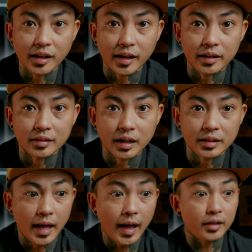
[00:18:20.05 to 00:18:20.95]
and
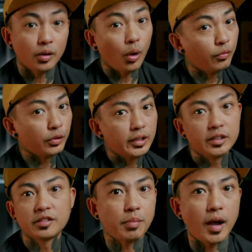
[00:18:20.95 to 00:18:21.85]
that hopefully
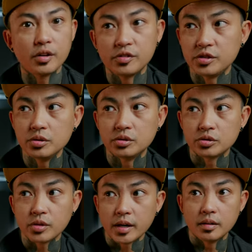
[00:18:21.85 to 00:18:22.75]
inspires you to
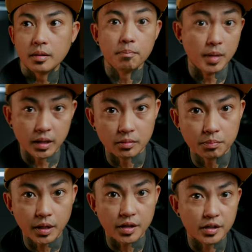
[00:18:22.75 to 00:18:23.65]
try to make it
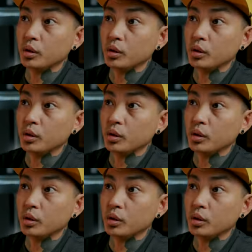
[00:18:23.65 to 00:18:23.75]
better.